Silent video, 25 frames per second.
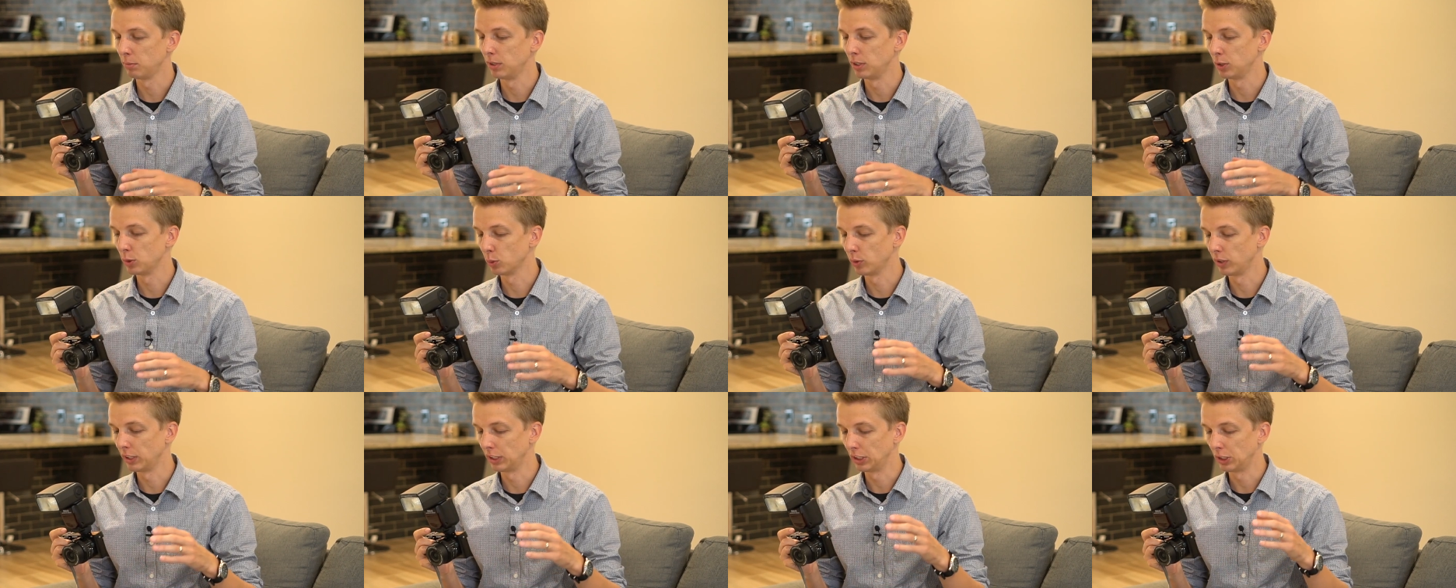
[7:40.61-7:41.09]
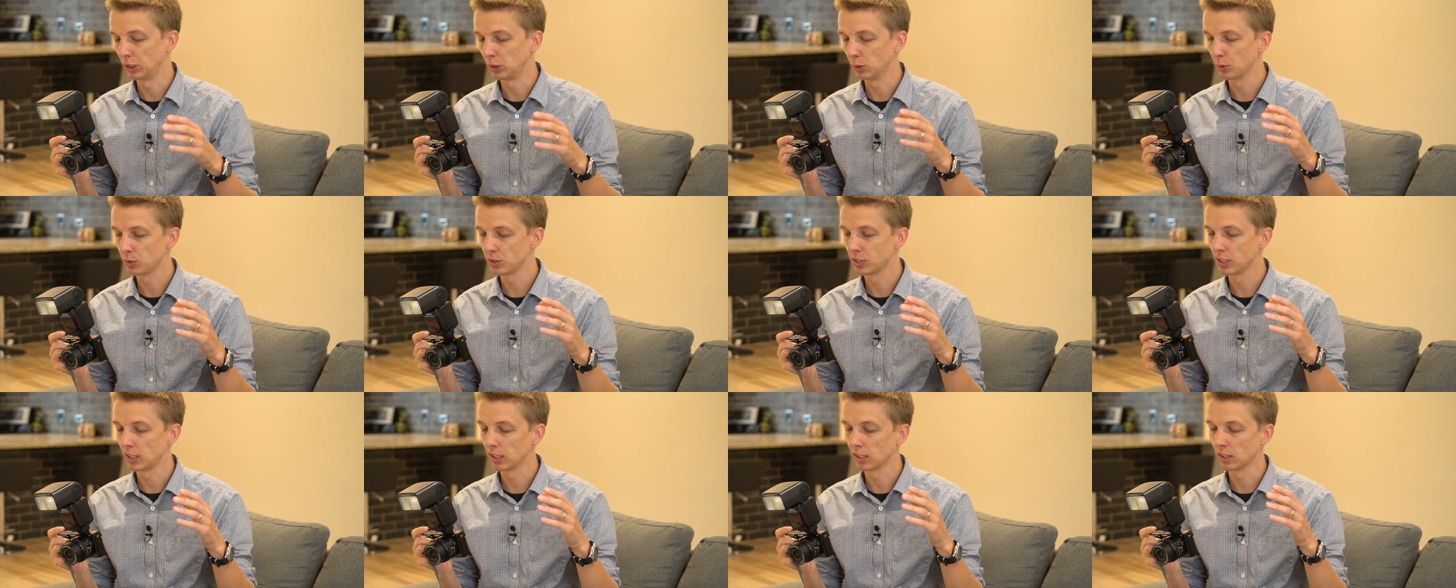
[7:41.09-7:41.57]
between
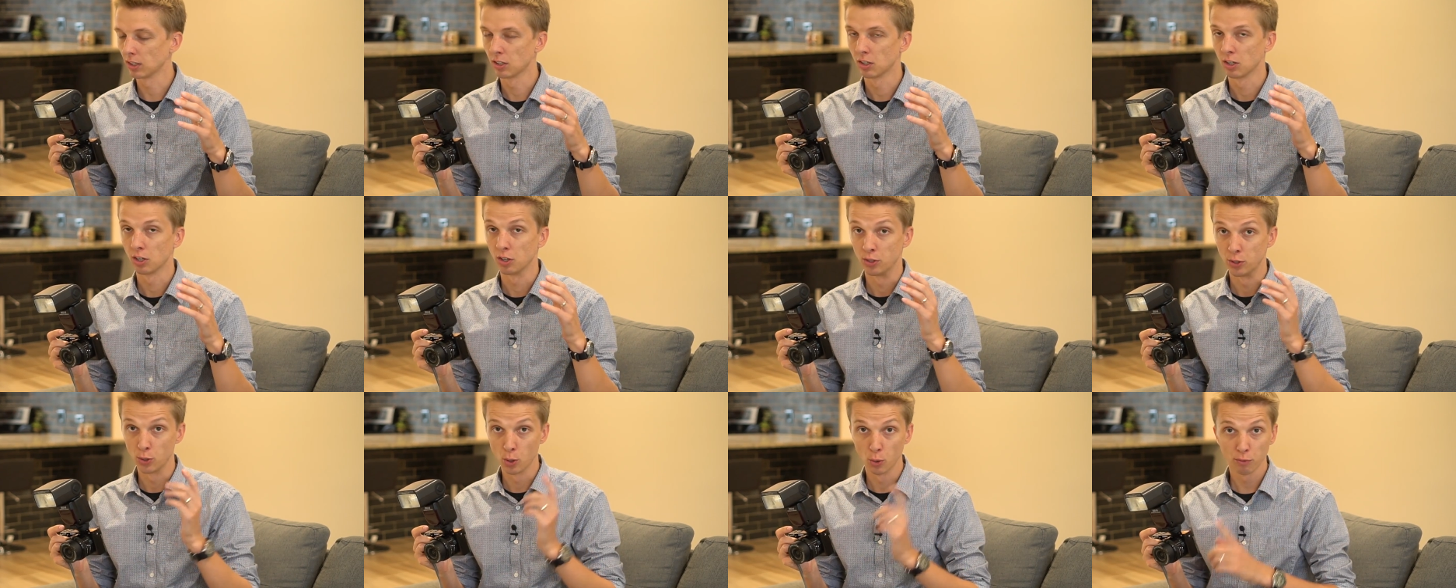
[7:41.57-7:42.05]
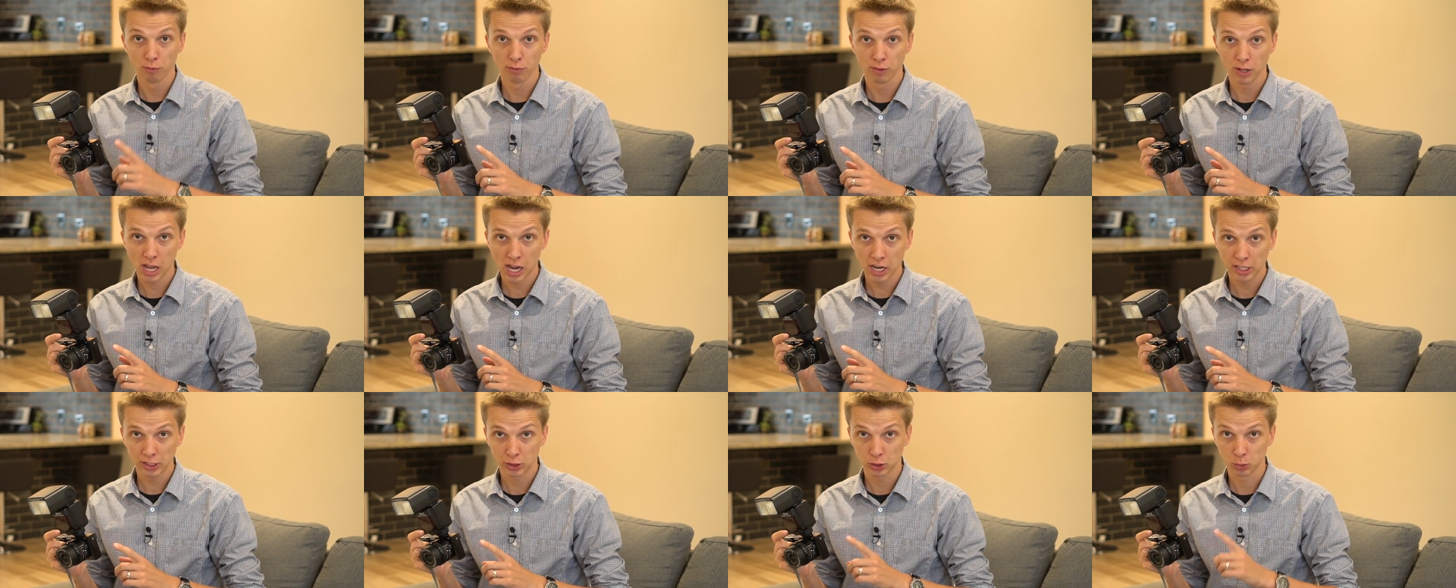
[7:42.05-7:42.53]
using no
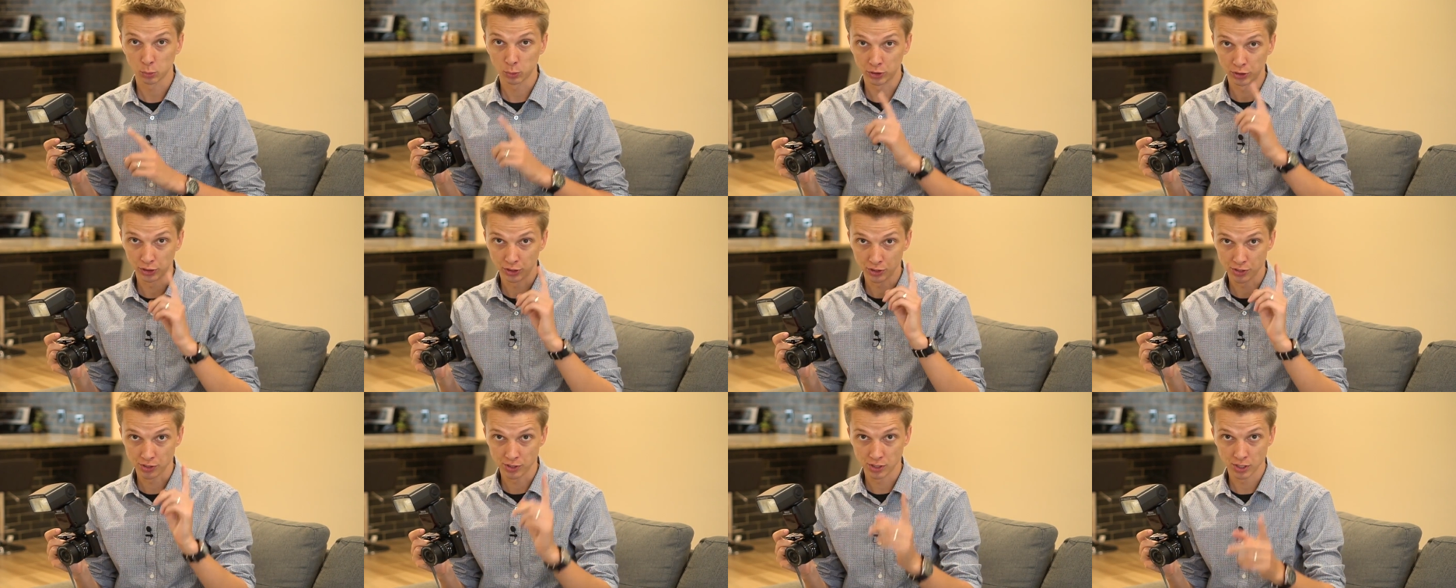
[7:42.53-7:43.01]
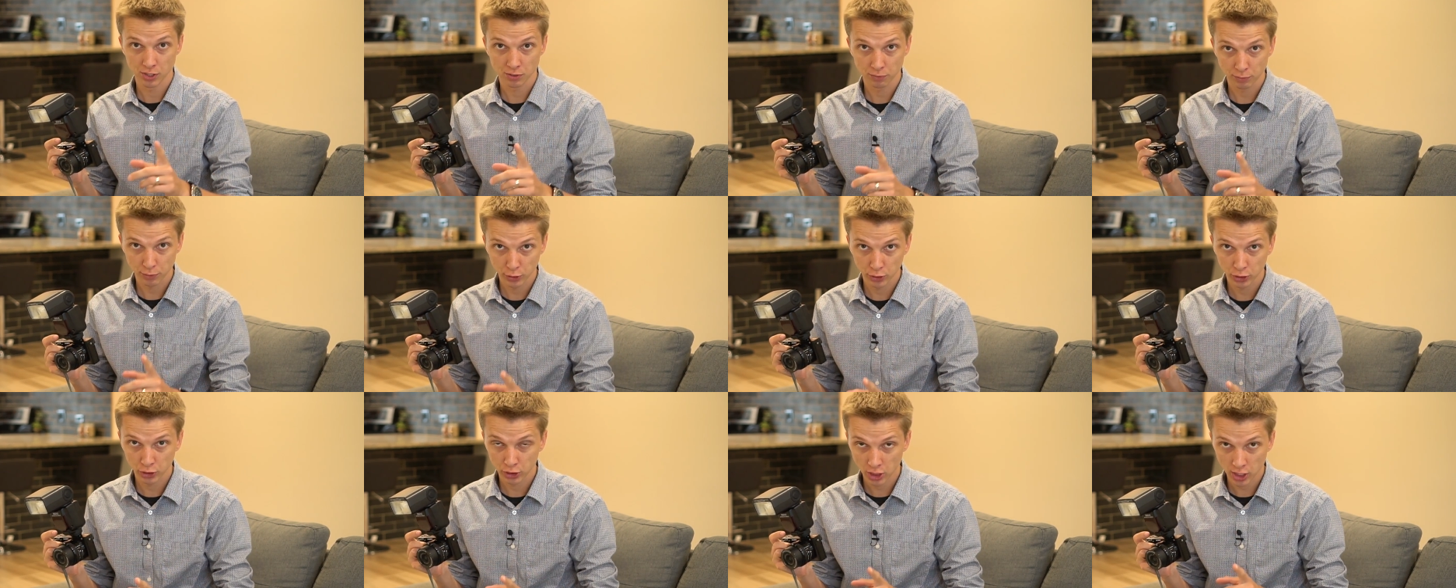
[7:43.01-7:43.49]
flash, which is this
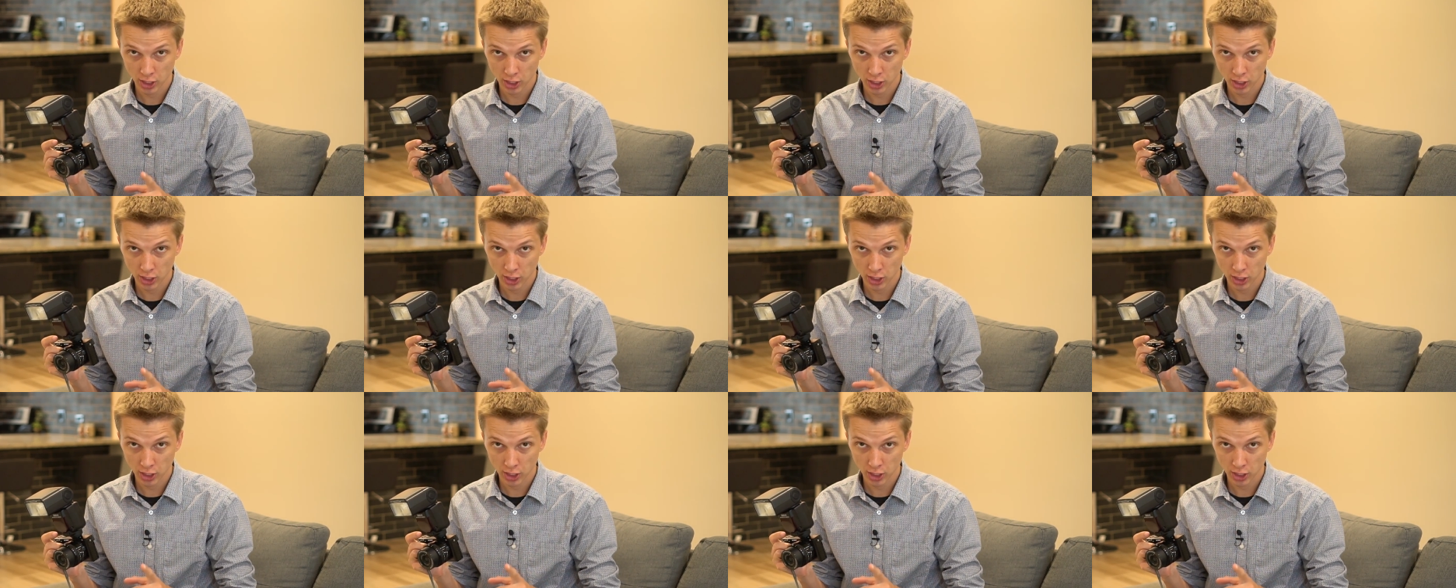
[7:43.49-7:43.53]
first